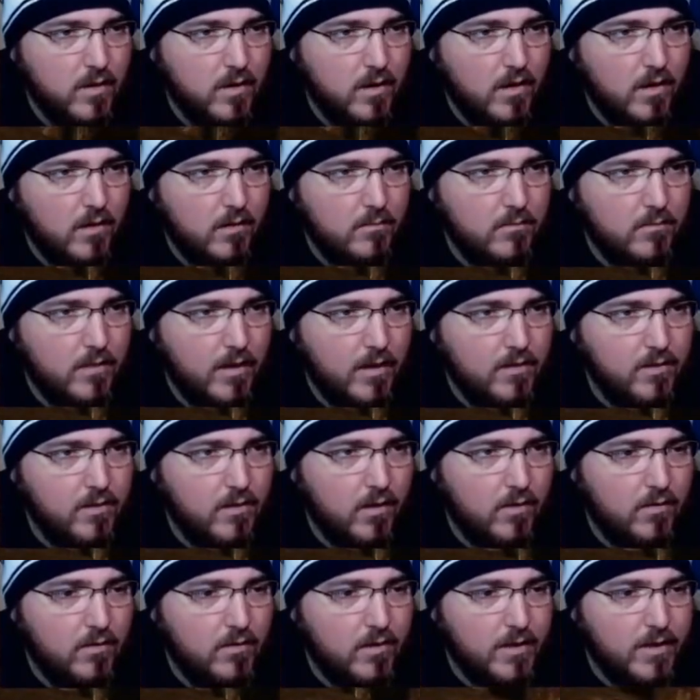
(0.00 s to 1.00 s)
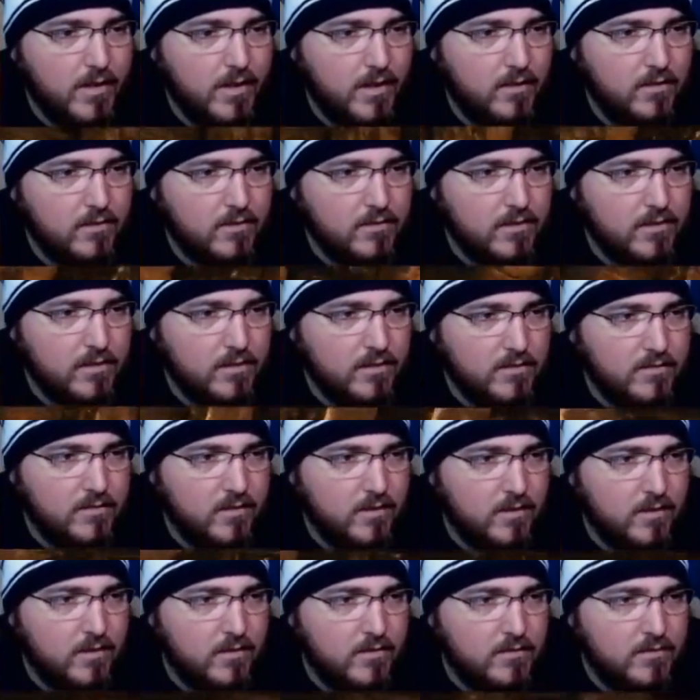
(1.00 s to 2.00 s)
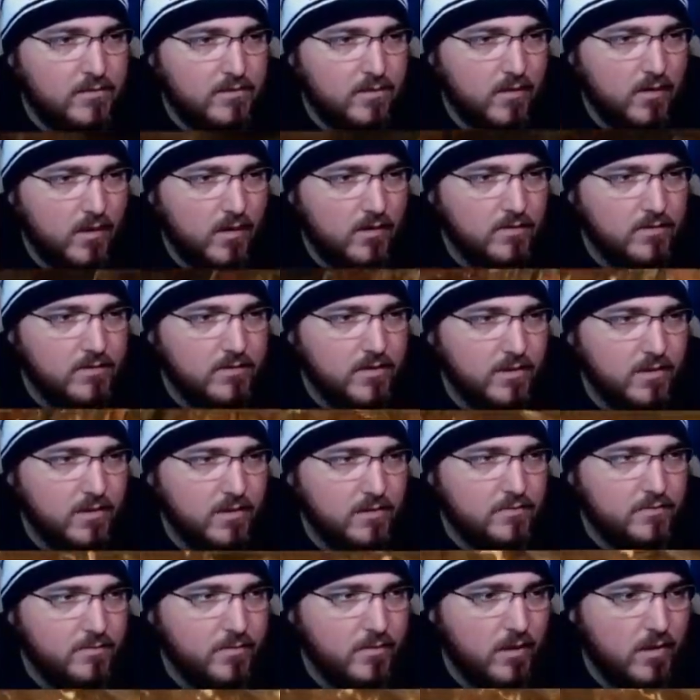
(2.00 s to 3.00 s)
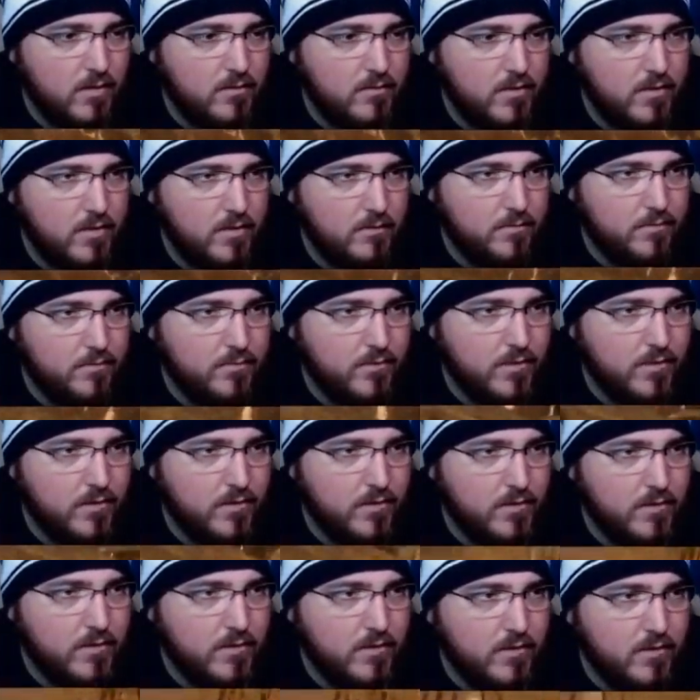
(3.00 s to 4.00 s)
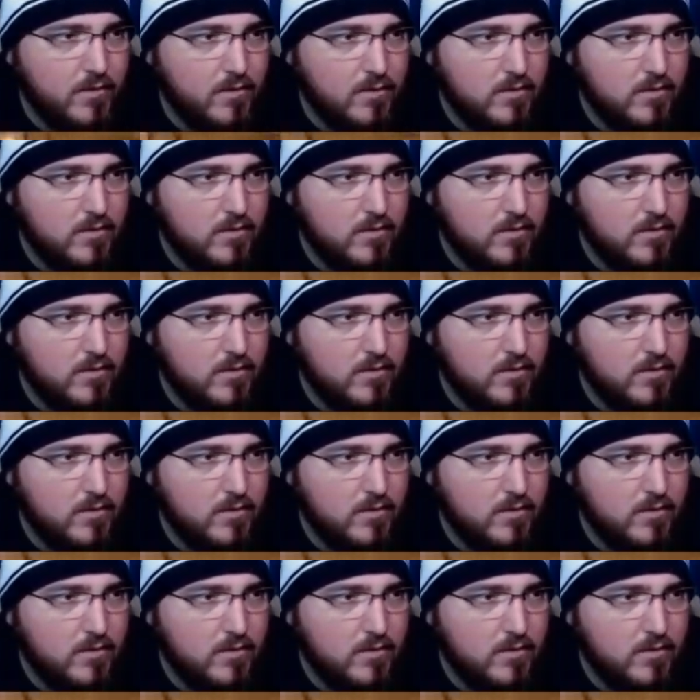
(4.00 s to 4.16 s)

Um, I don't know. It kind of looks like a sun, so I would say that's probably a pretty good